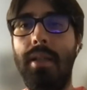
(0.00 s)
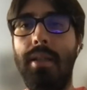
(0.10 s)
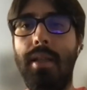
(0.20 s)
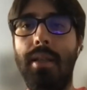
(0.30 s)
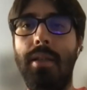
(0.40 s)

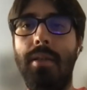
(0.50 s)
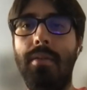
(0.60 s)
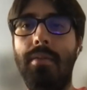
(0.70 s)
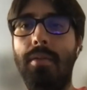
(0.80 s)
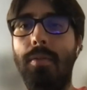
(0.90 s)
as, a, as a
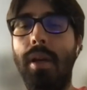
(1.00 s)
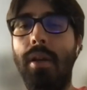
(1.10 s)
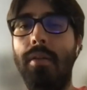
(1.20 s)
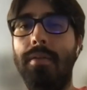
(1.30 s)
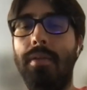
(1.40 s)

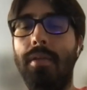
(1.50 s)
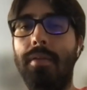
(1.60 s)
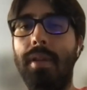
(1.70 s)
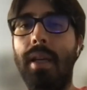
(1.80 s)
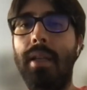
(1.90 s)
way of,
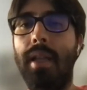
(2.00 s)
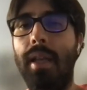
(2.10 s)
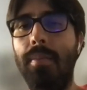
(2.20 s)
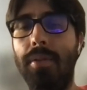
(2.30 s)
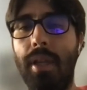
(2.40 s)
of getting
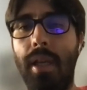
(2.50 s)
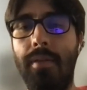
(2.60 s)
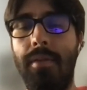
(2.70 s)
the input